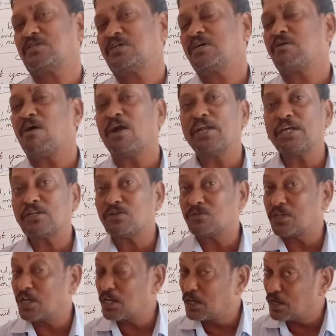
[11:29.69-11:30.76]
According to
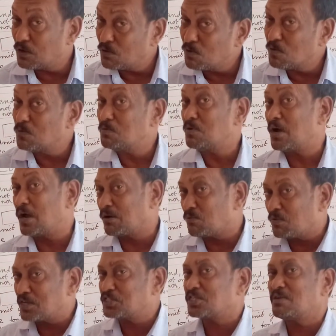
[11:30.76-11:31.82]
the new
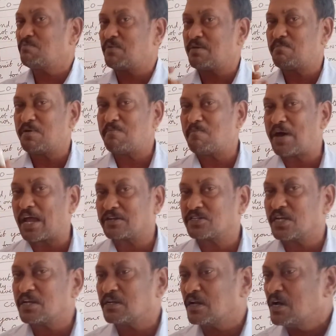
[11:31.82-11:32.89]
question paper
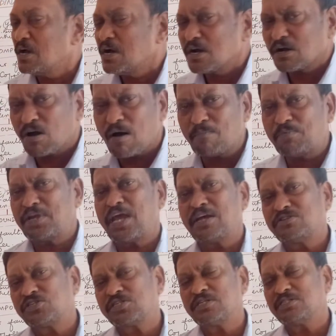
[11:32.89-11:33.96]
pattern,
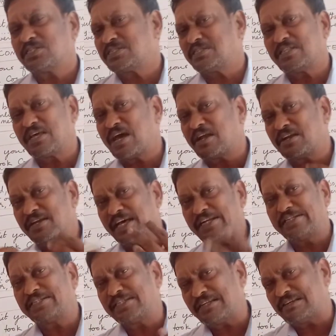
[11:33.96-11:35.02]
comprehensions, they are
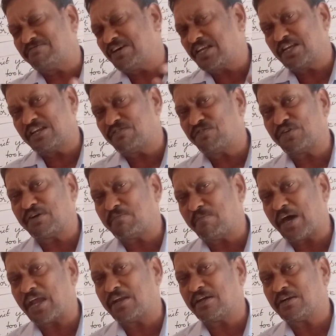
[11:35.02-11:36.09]
dealt in a very different
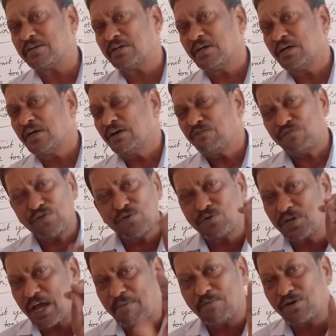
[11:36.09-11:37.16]
manner. Few
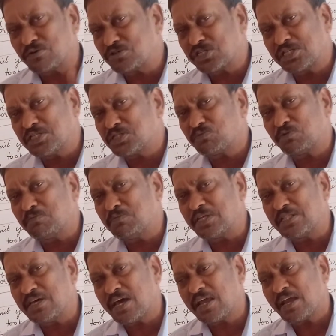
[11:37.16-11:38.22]
grammar questions would be
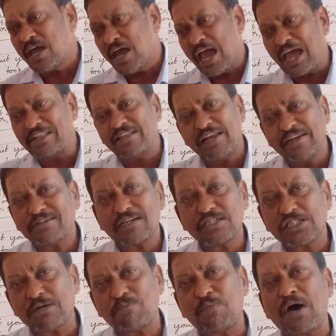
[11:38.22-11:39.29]
there and the
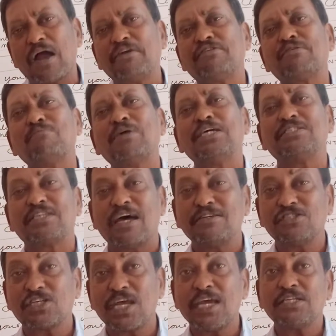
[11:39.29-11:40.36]
literature part remains
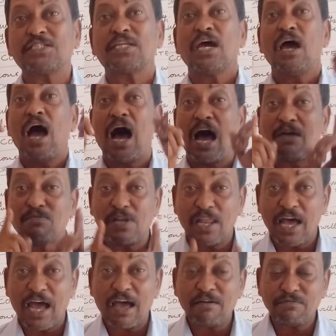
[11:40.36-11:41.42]
unchanged. I will
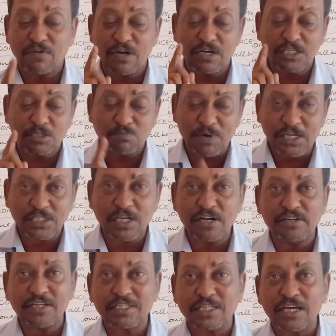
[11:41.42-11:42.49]
have a special
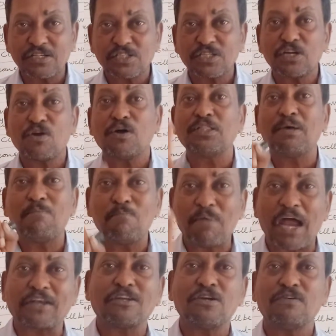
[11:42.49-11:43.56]
discussion on the
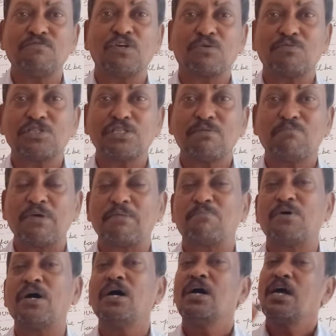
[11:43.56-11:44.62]
pattern of the question
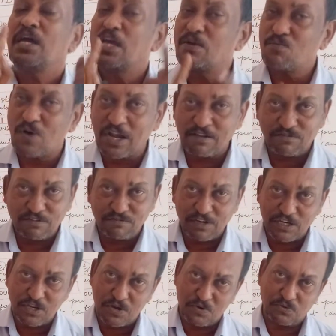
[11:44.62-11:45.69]
paper in one of the
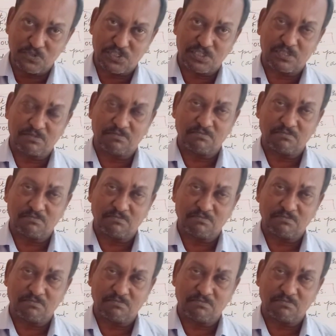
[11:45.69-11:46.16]
videos.